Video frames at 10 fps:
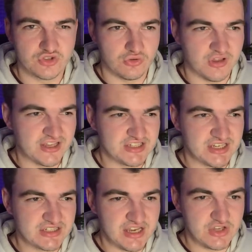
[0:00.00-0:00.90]
or last
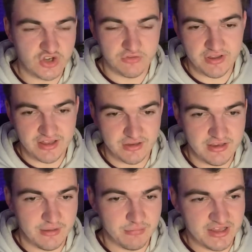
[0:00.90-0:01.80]
16,
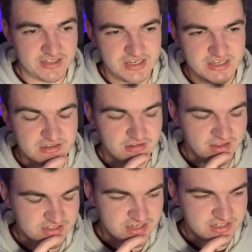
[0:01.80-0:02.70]

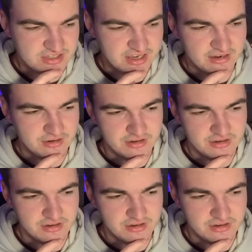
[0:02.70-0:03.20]
last 16,